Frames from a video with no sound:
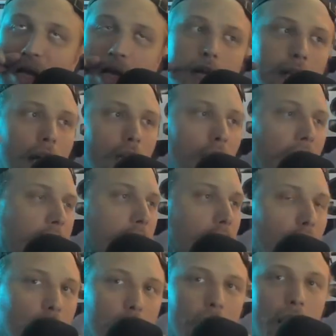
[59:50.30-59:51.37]
Now, like,
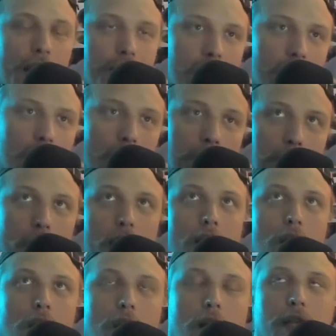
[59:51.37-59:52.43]
look, is it
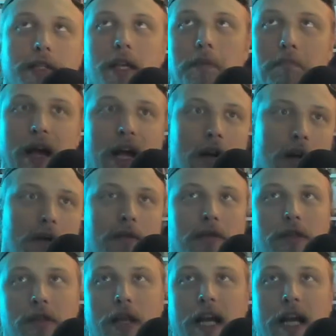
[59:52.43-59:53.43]
better,